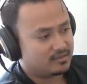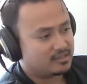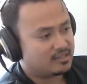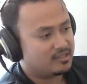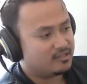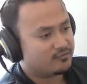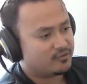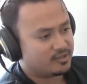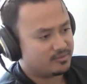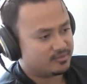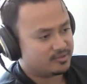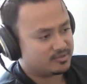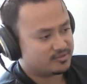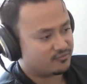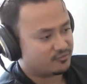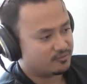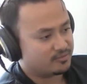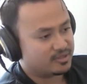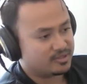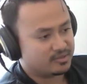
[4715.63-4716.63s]
the keyframe is
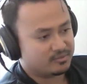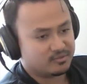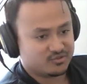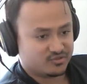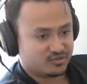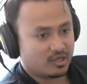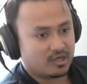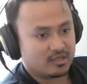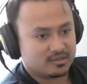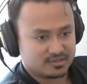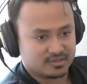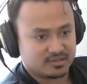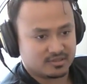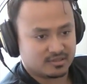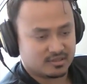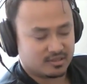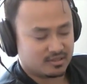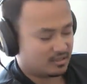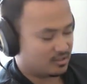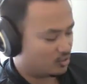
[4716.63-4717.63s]
for me the most daunting
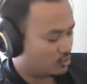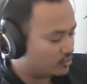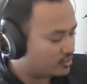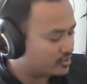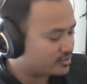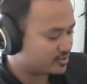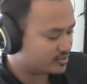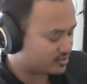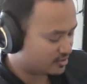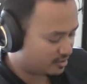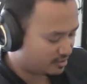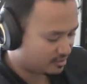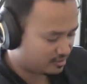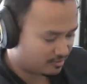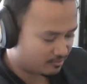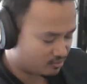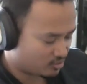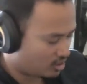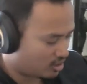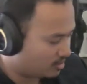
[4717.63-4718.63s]
thing. Like you can design
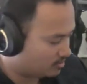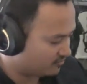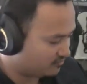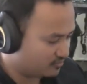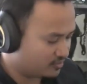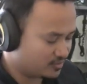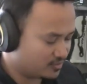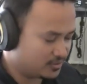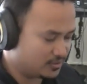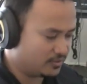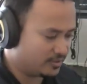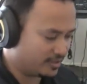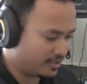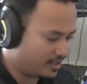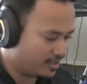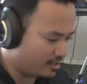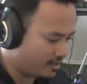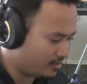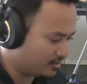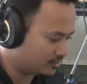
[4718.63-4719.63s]
a prop, a vehicle, a
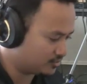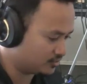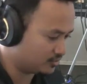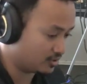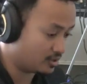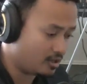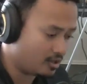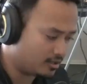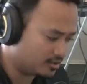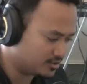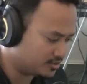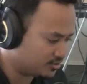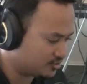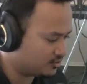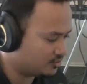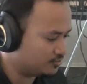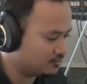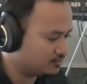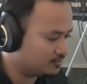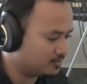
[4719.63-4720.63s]
character, a
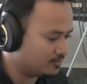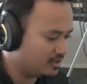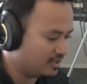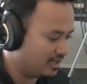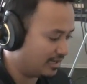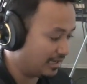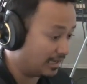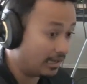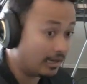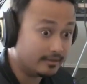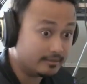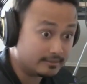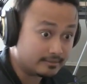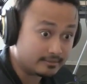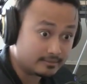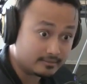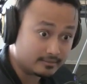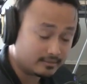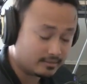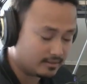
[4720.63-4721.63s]
costume, a gun.
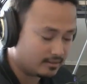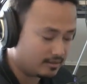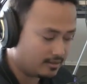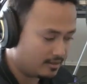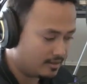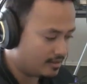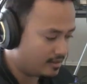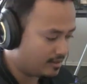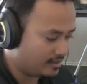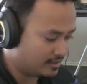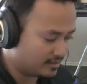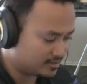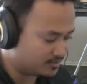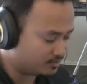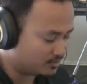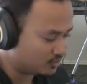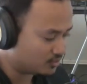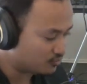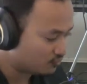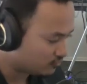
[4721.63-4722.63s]
Yeah, it's
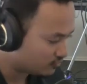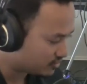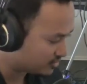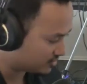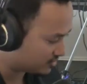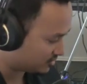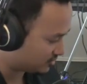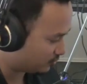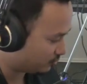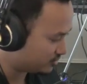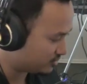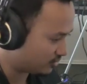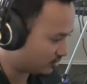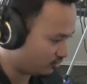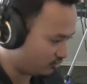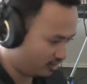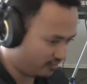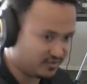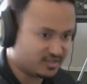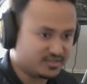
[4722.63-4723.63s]
beautiful because it's almost a
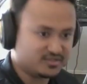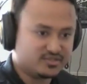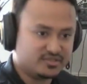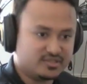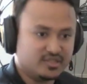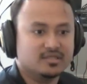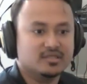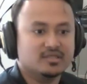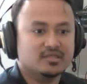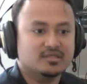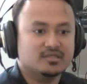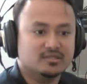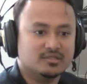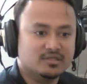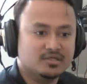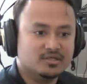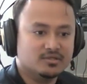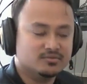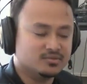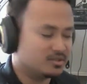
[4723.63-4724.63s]
graphic study. You
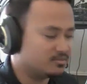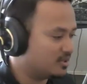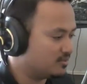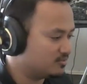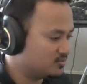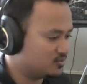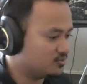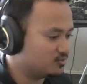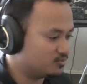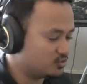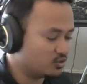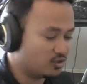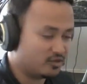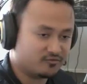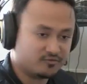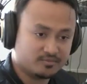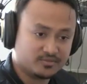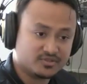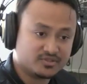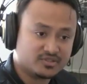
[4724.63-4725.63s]
know, sometimes you draw it
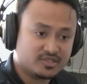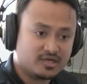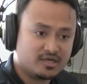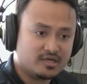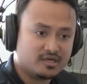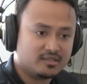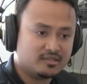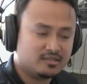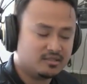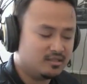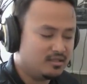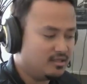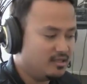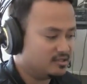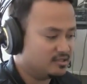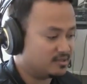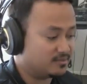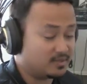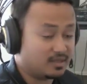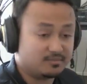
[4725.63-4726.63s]
from the side,
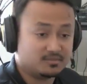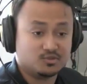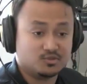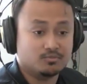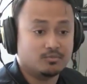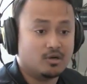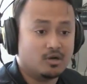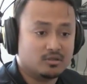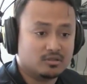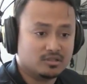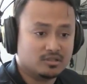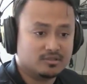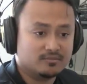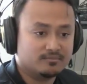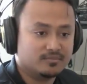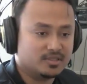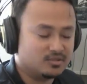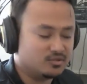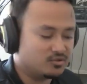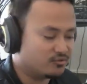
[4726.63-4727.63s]
sometimes you model it,
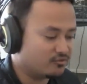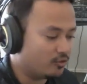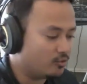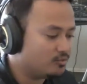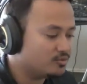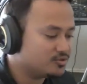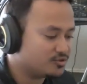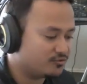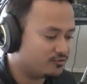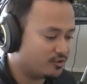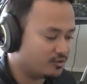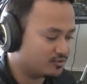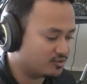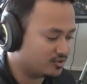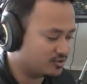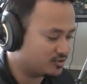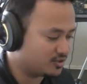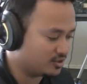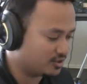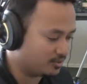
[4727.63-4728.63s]
but you're almost
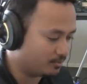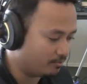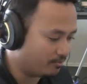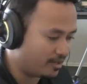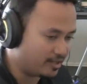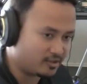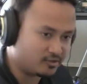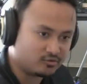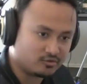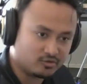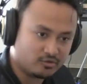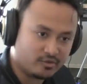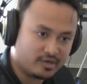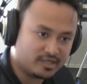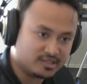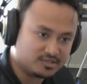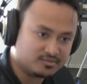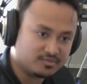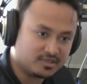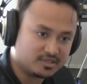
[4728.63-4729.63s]
focused on the micro
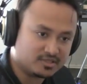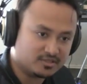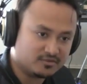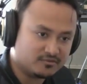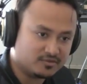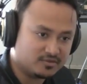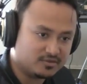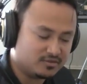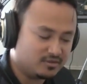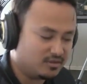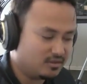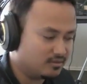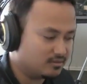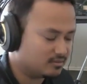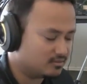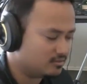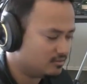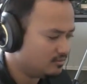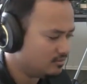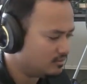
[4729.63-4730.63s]
aspect of it. Yeah,